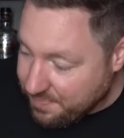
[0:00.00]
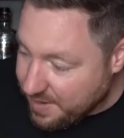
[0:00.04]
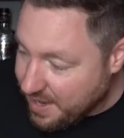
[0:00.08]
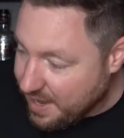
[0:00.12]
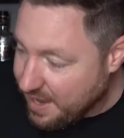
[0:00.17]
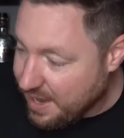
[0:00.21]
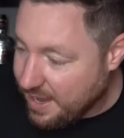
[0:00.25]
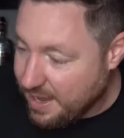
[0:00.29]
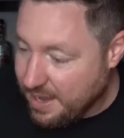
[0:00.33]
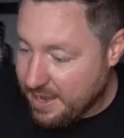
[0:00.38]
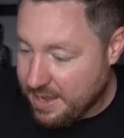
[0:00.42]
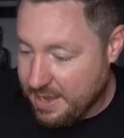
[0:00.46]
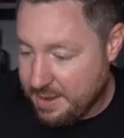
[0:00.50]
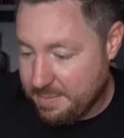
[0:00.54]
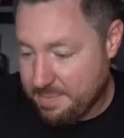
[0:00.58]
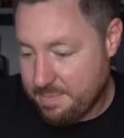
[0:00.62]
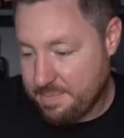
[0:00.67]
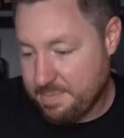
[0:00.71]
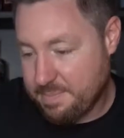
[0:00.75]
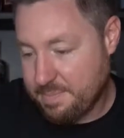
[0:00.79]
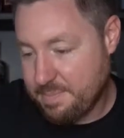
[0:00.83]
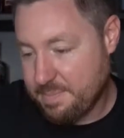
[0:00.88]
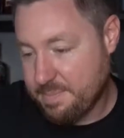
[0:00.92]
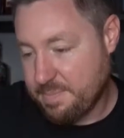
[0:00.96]
So
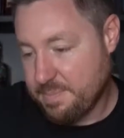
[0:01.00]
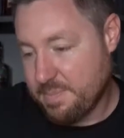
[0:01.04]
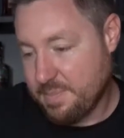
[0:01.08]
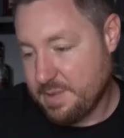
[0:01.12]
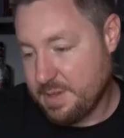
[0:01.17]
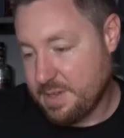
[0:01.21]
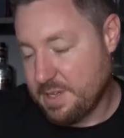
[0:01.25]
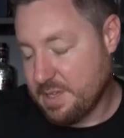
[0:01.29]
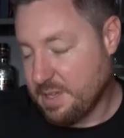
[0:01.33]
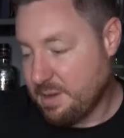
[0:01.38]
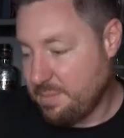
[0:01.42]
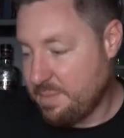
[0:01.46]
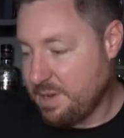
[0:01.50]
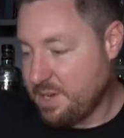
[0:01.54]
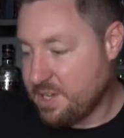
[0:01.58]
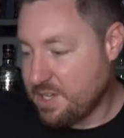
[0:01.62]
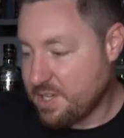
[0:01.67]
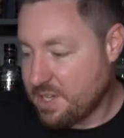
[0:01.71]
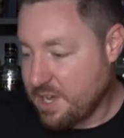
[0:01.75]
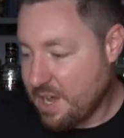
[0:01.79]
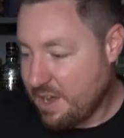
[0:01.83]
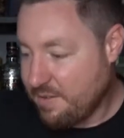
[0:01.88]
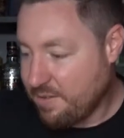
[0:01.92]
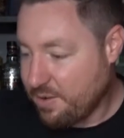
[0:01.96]
let me
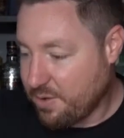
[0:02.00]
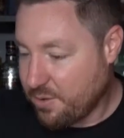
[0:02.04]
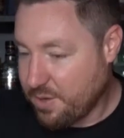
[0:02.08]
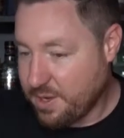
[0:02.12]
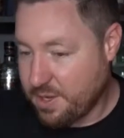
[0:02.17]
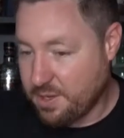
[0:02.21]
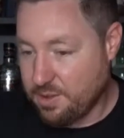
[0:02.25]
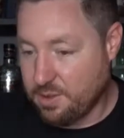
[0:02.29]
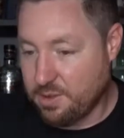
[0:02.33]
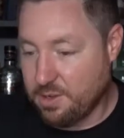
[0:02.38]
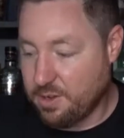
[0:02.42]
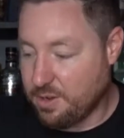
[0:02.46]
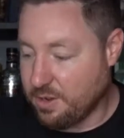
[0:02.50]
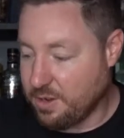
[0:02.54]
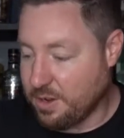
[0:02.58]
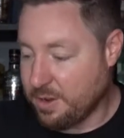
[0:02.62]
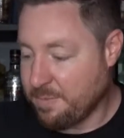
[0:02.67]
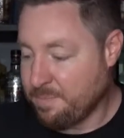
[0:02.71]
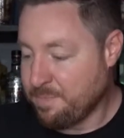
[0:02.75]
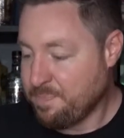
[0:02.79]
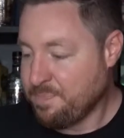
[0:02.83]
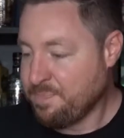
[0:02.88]
just have a quick look.